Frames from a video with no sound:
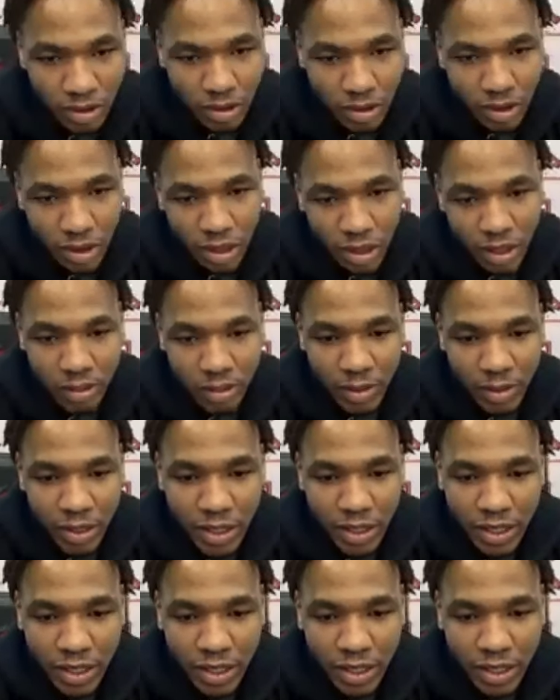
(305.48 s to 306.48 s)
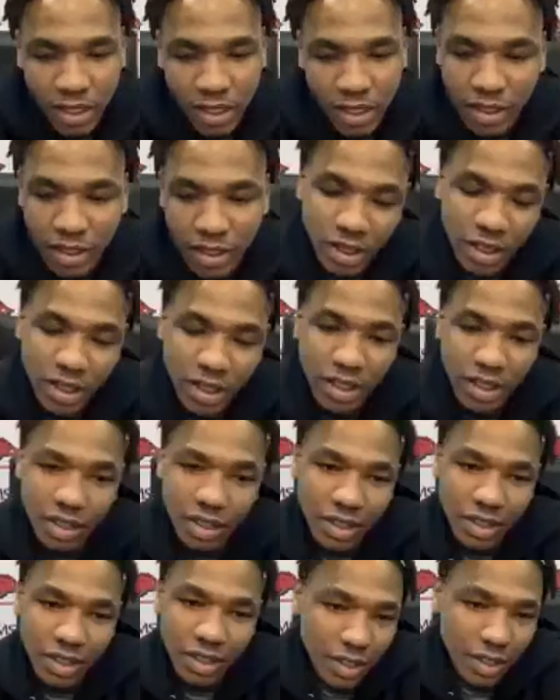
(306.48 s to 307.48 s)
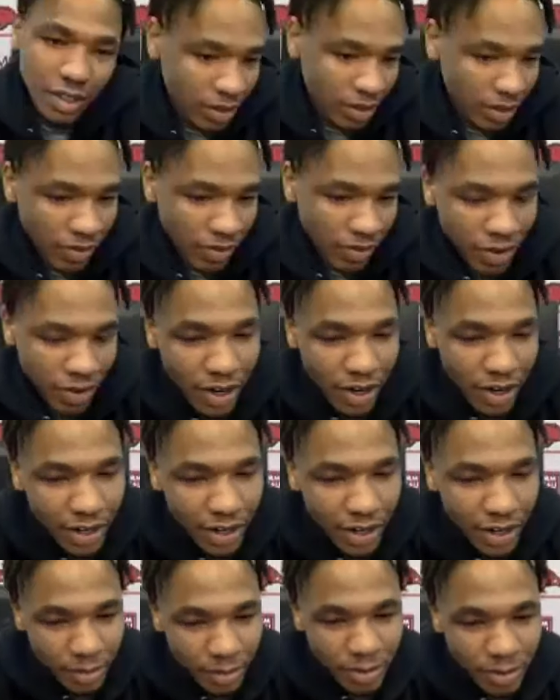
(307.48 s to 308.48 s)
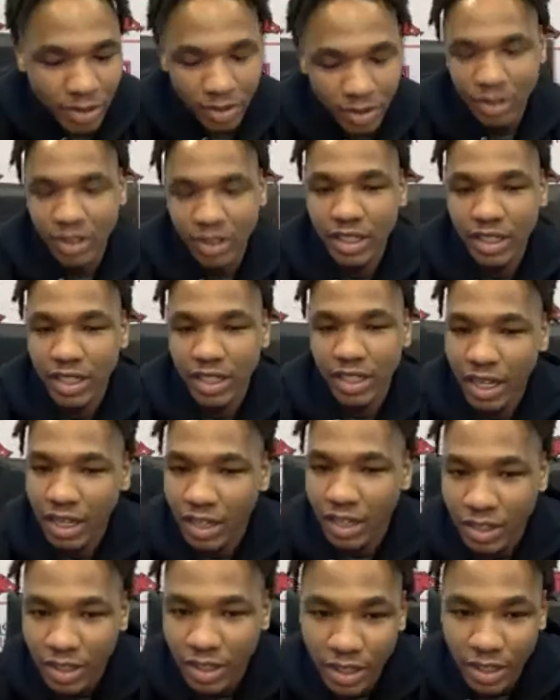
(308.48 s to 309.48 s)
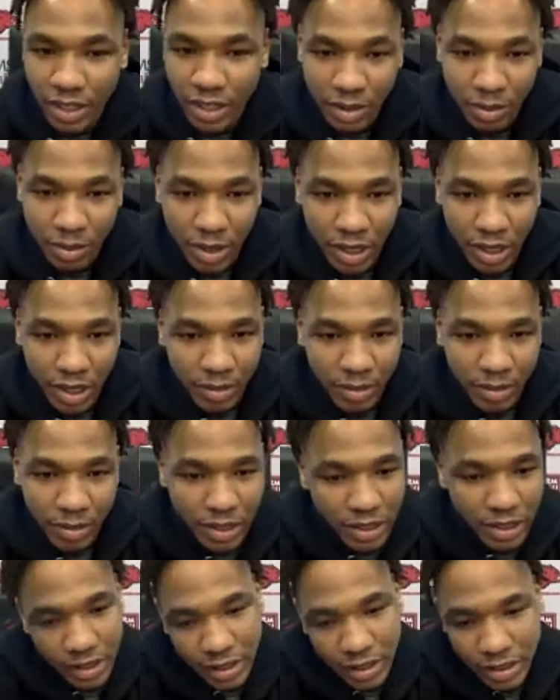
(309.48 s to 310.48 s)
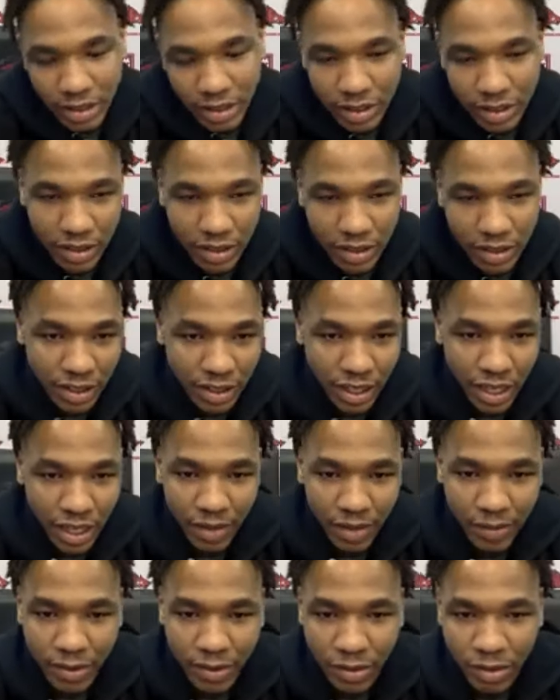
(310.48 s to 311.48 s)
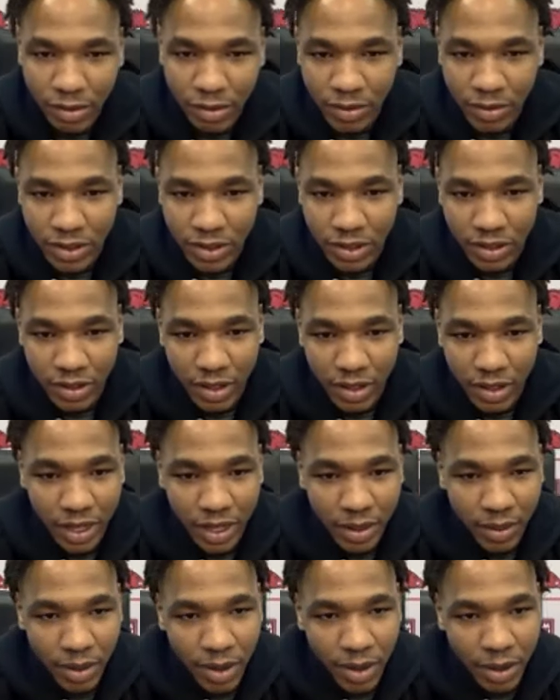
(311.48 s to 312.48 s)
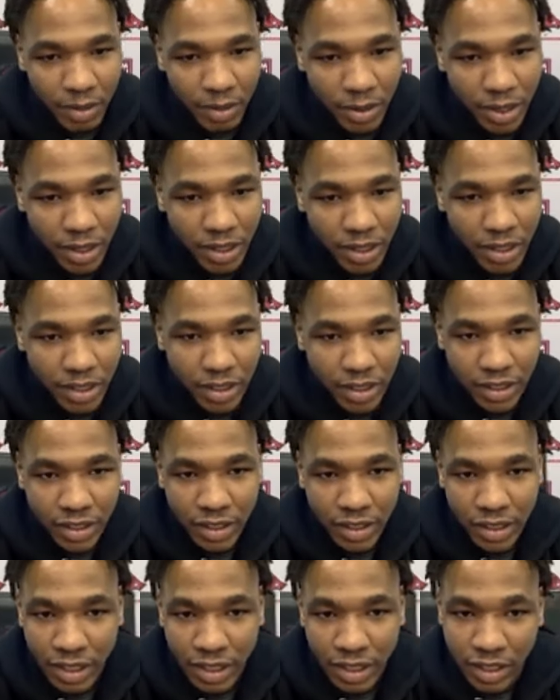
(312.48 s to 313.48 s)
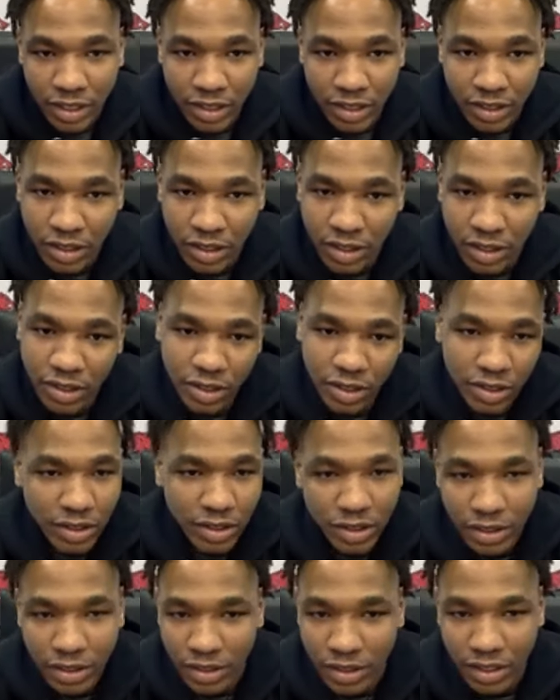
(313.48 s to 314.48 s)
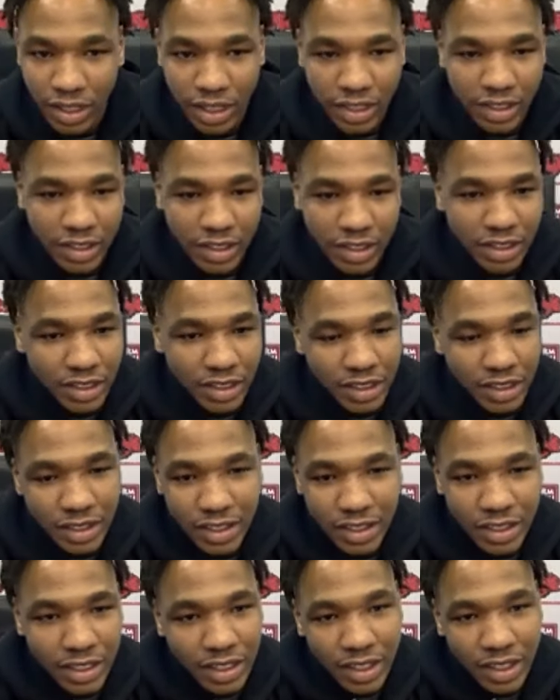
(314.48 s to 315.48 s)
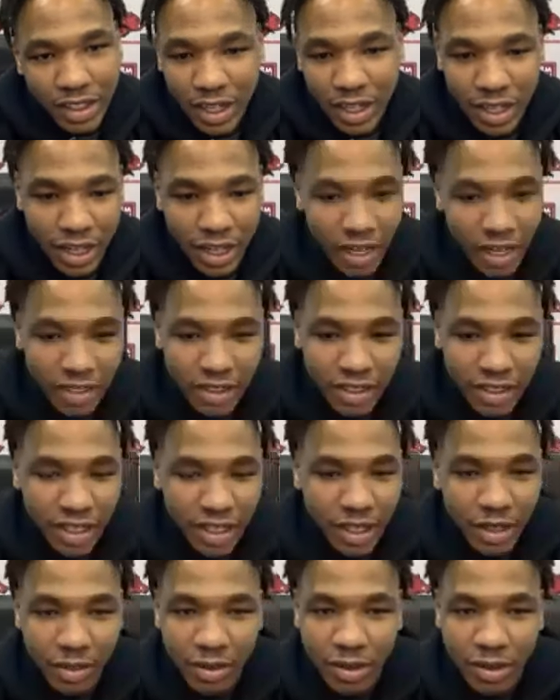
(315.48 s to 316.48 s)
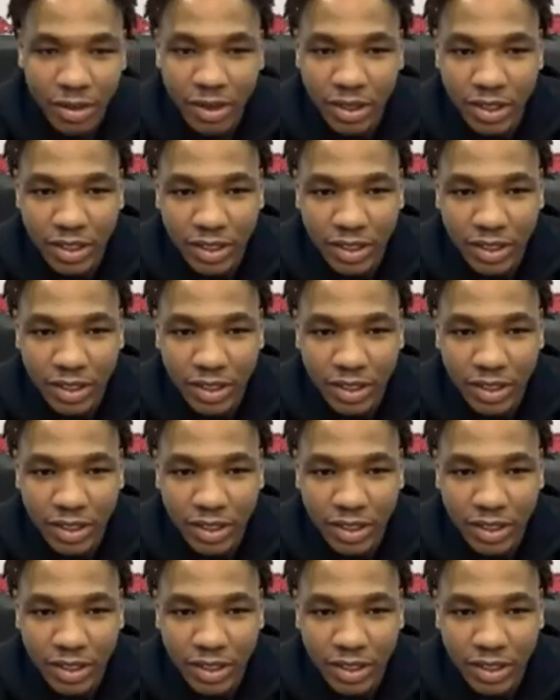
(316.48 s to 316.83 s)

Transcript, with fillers: I mean, uh, if I would have had the opportunity, yeah. But I mean, they ain't recruit me, so I ain't worried about it. So I just I just kept going.